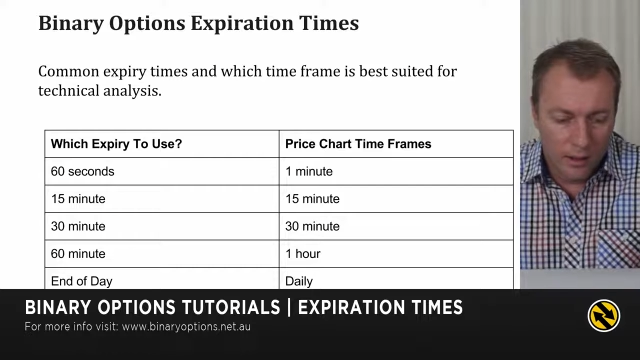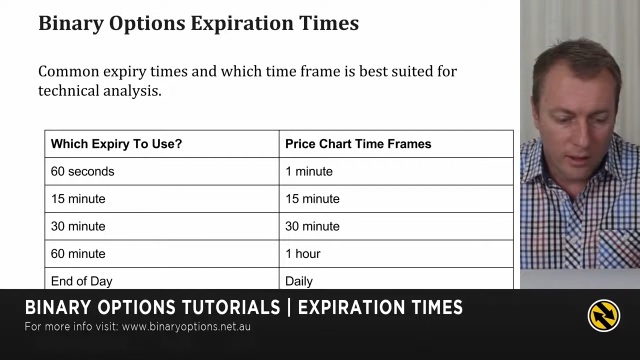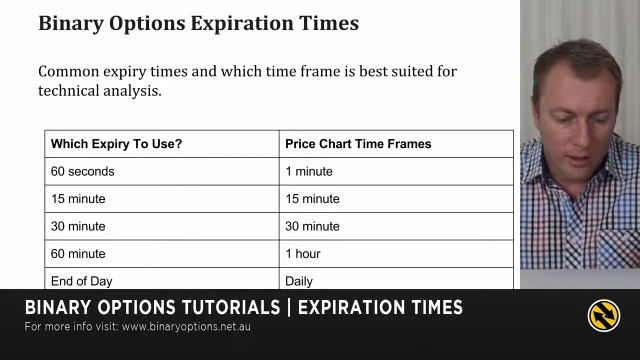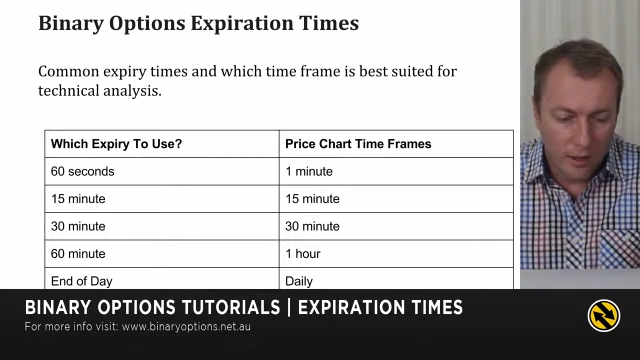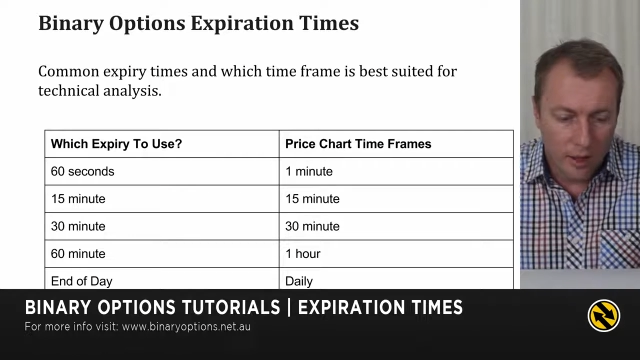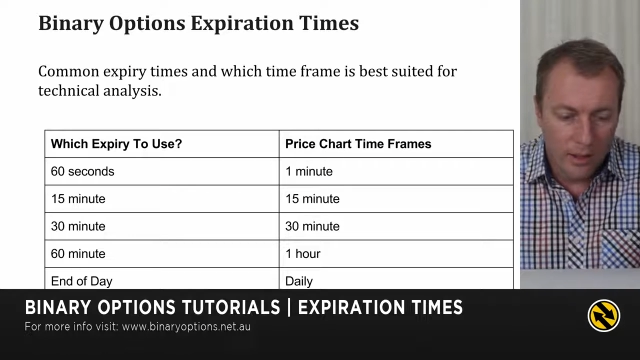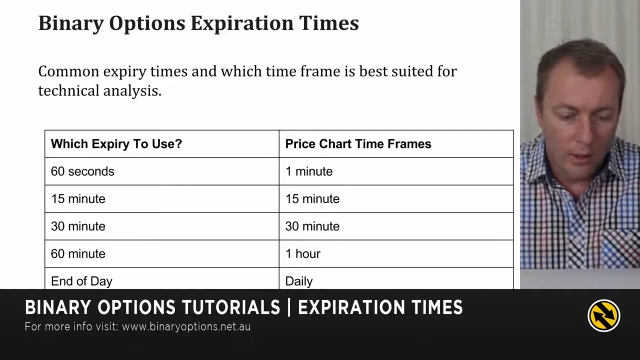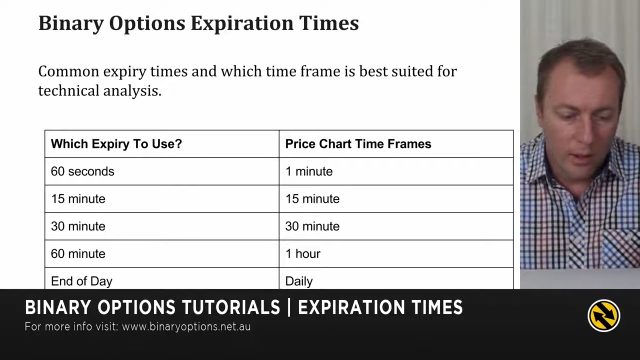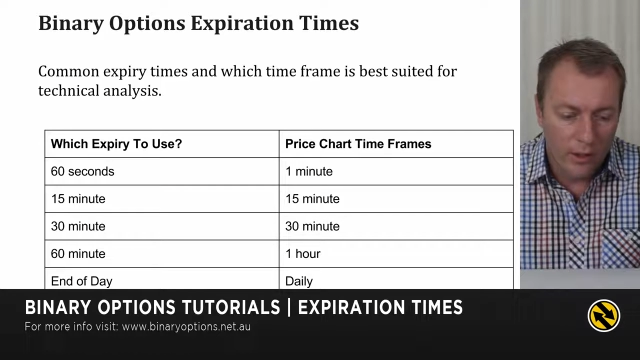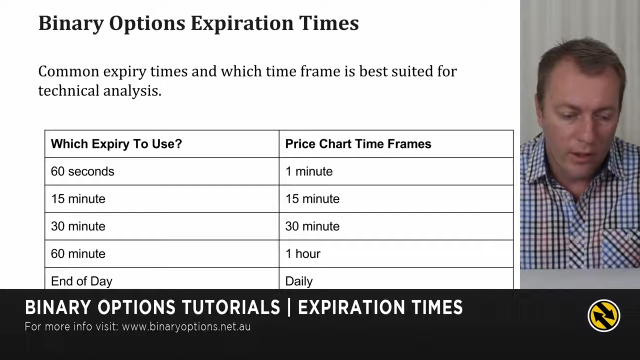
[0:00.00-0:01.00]
So a common
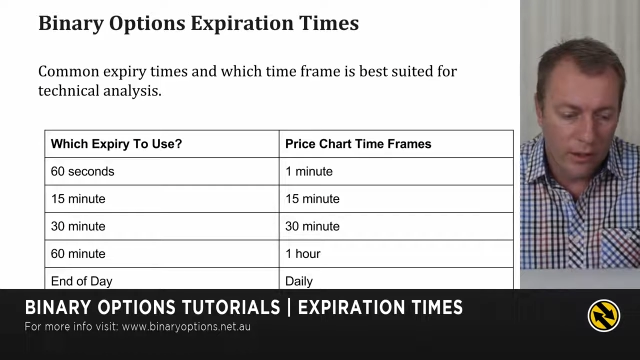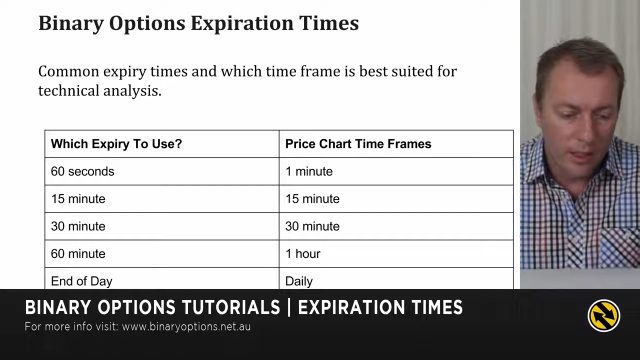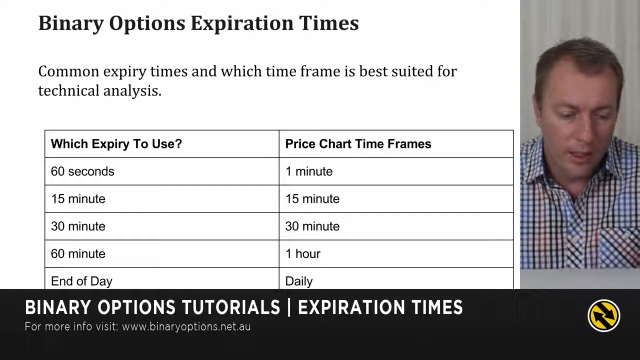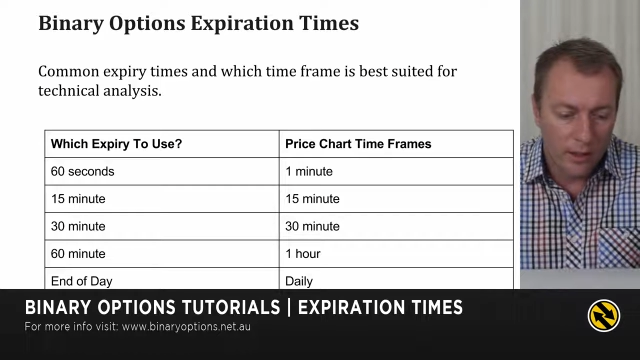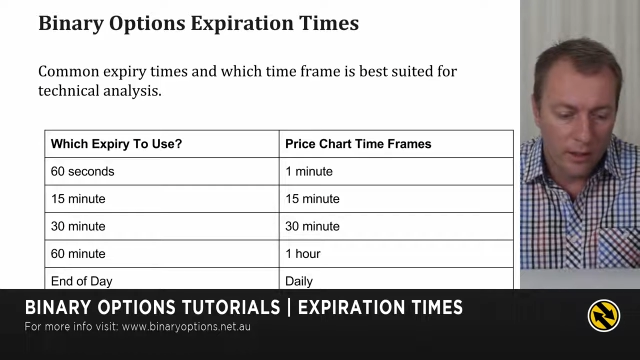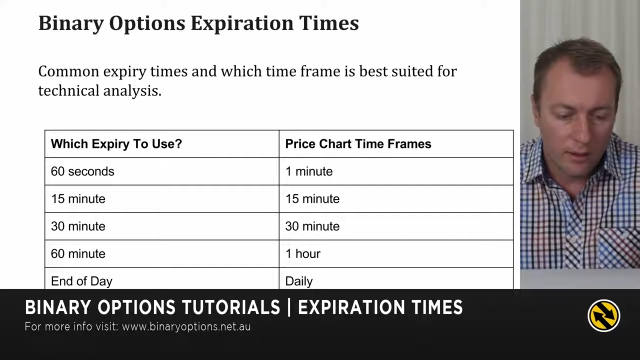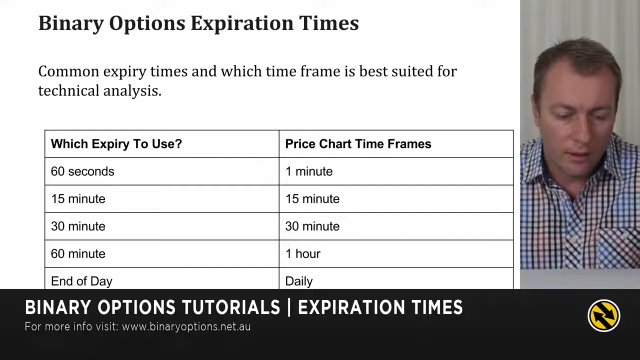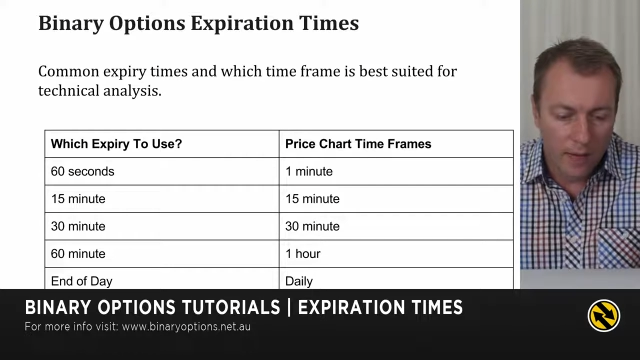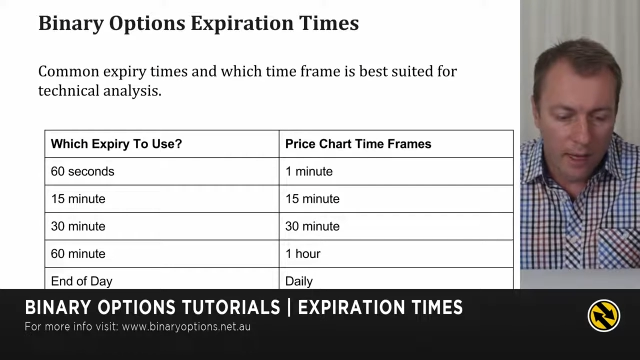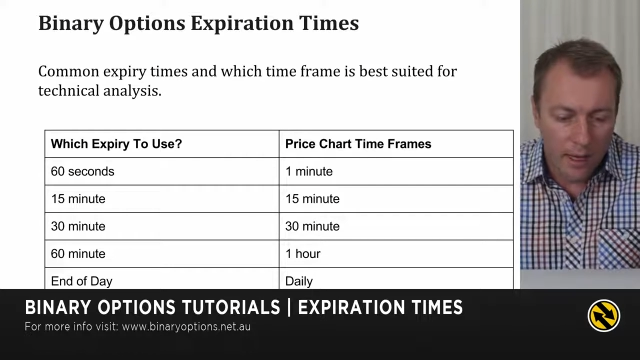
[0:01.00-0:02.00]
question I get
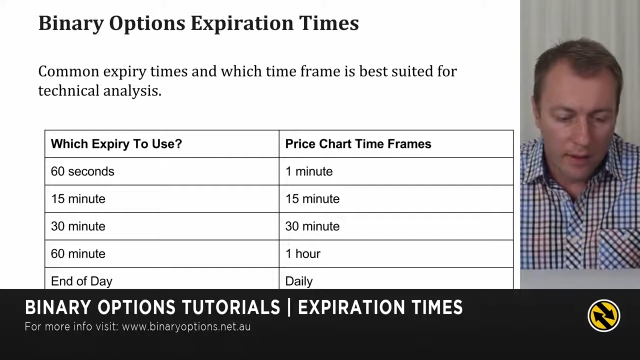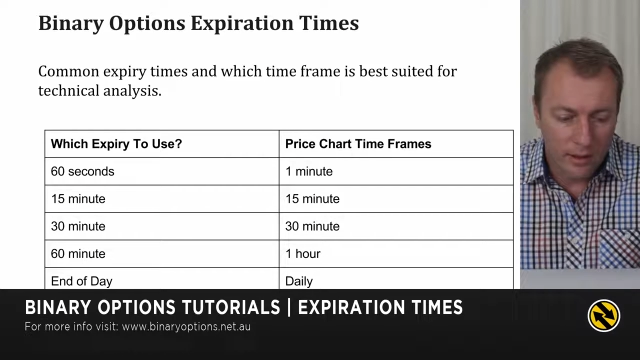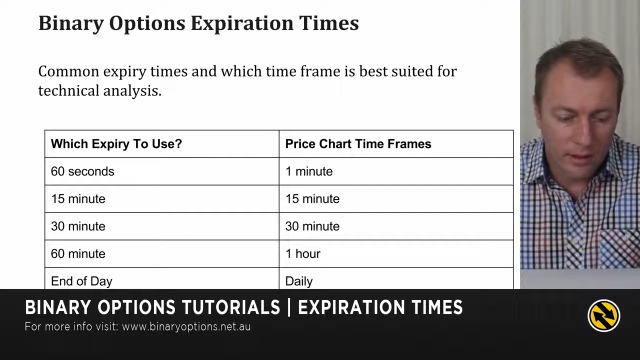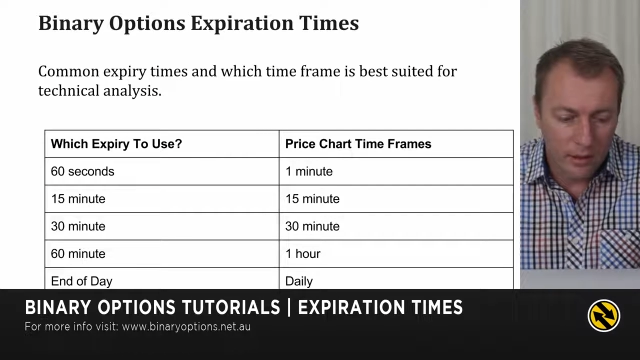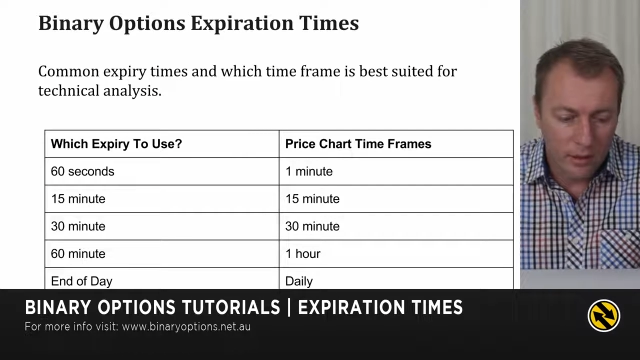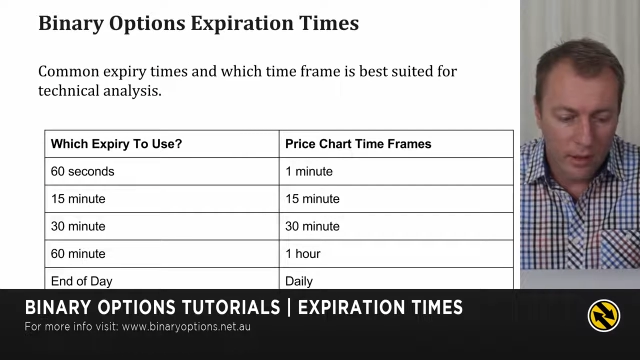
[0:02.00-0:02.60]
asked is,